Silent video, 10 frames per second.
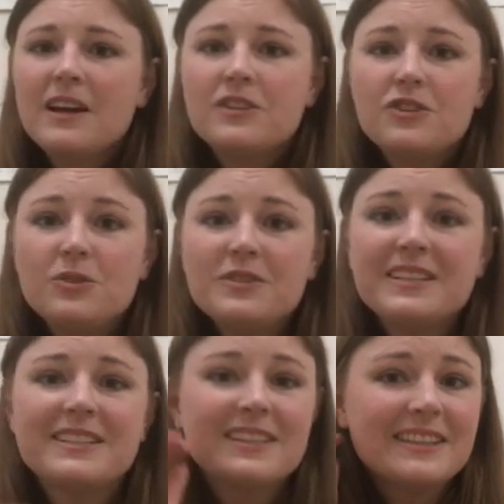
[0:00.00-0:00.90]
Choosing
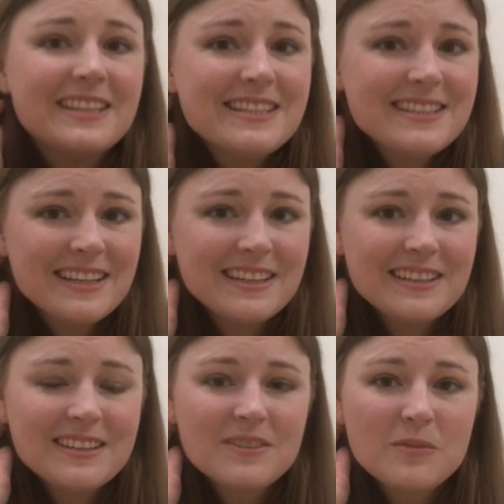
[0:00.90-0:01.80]
to
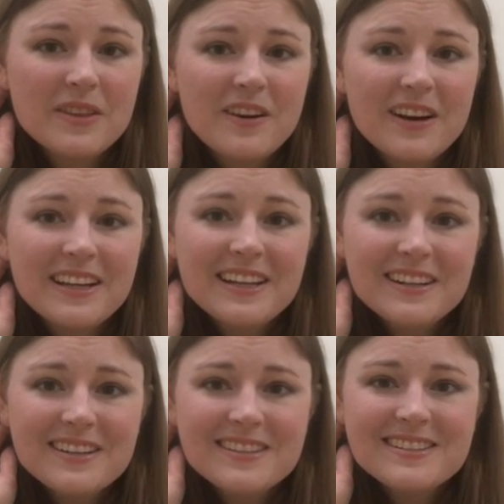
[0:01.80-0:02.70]
listen with our
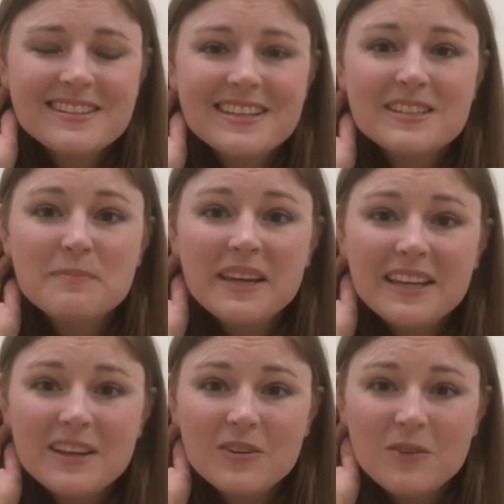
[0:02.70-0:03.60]
ears is
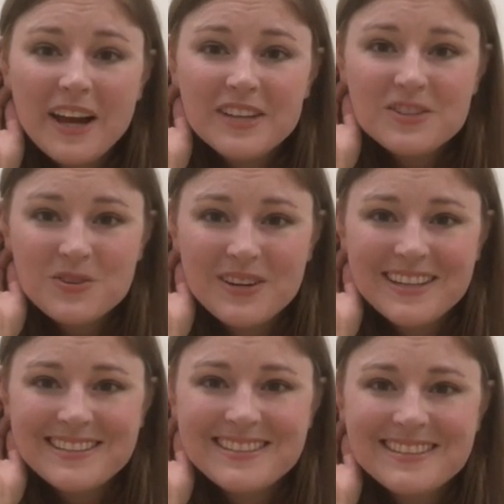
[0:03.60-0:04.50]
making a right
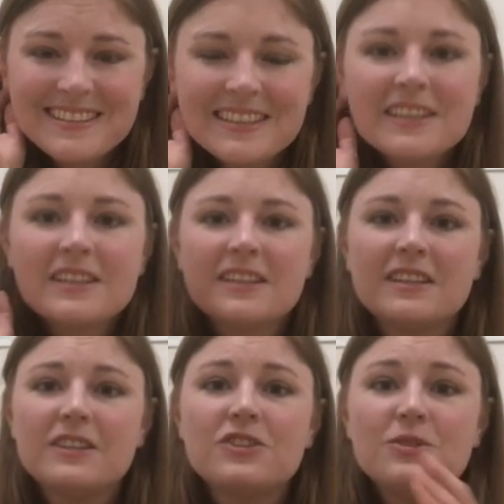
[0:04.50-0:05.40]
choice.
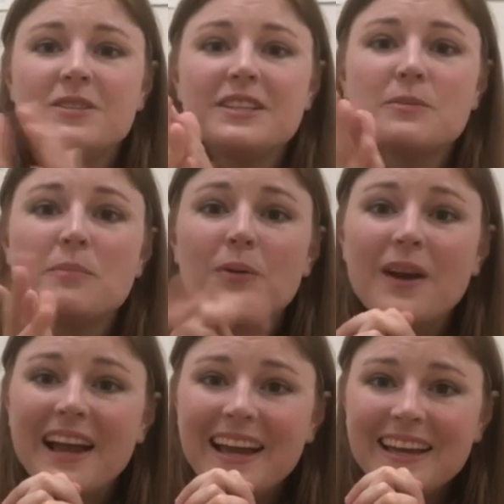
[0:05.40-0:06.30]
Choosing to
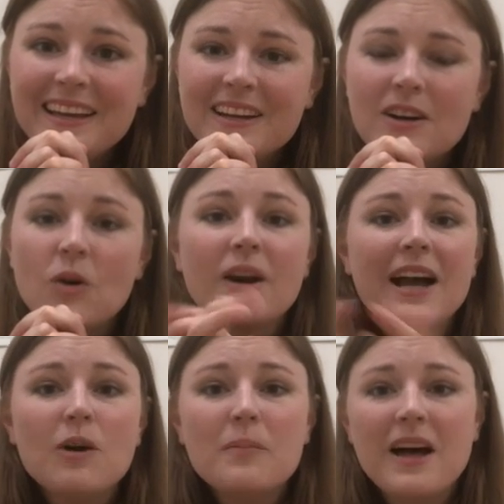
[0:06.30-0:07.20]
pray or
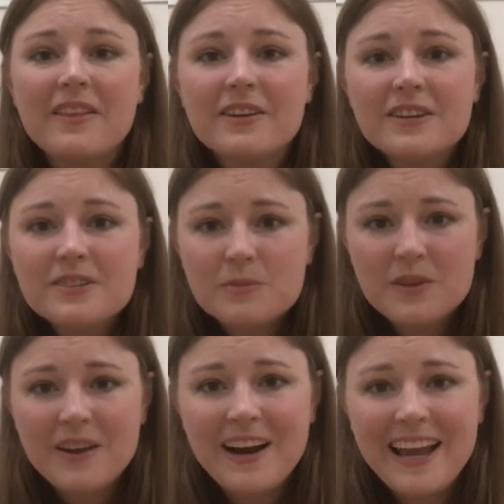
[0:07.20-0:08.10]
help others
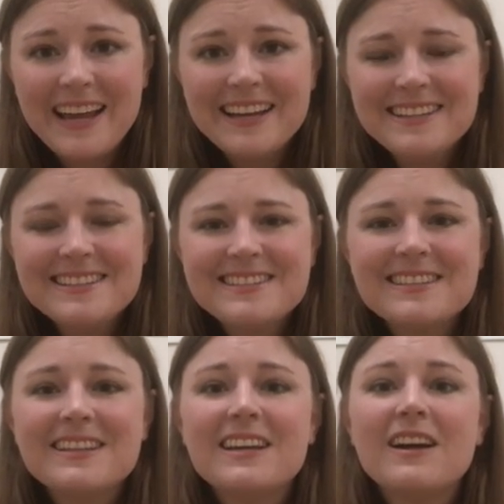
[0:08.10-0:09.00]
with our hands
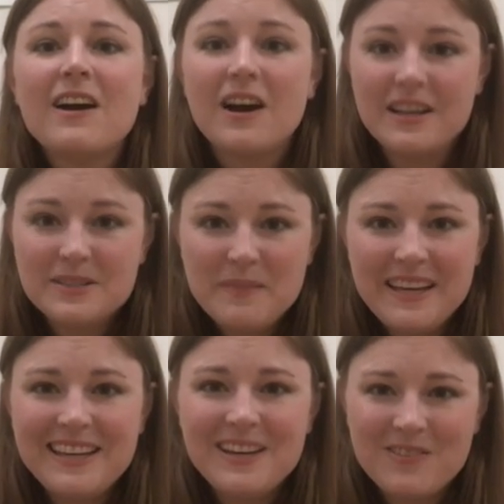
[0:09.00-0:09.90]
is
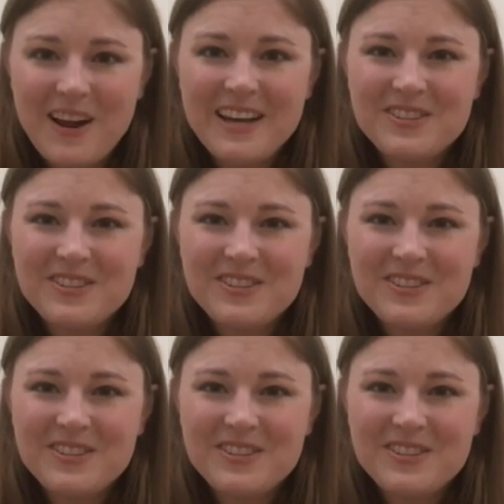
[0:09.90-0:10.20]
making a right